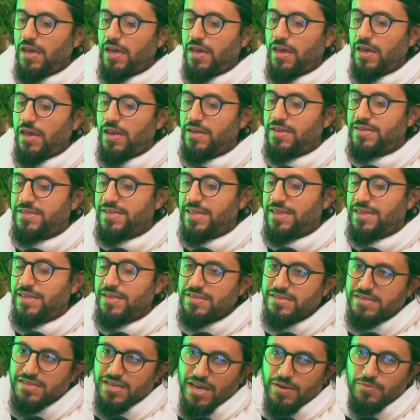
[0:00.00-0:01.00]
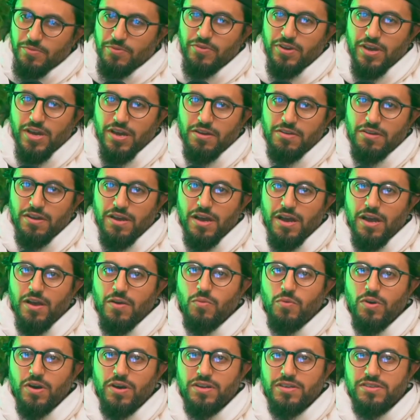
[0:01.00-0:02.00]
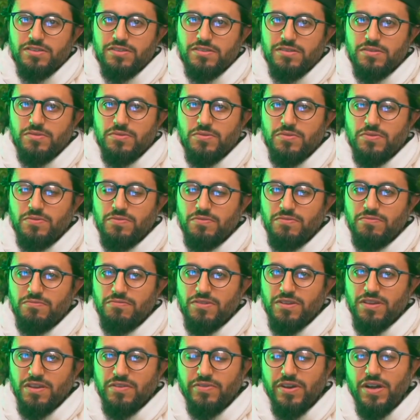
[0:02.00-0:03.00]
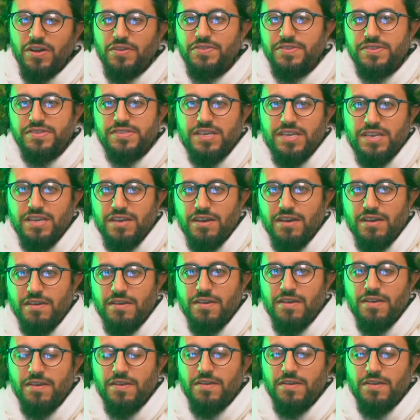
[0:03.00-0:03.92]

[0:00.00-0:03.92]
And he said, this time around, I wanted to give out the zakat